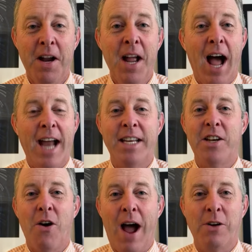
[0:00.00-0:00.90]
I didn't know
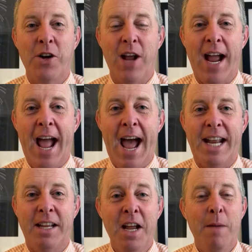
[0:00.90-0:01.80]
how good I had it,
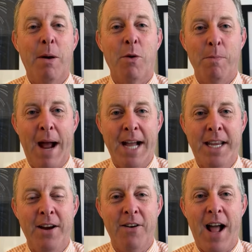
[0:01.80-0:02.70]
but we're back
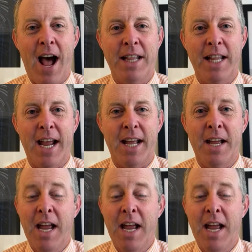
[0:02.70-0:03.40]
here in Hot Atlanta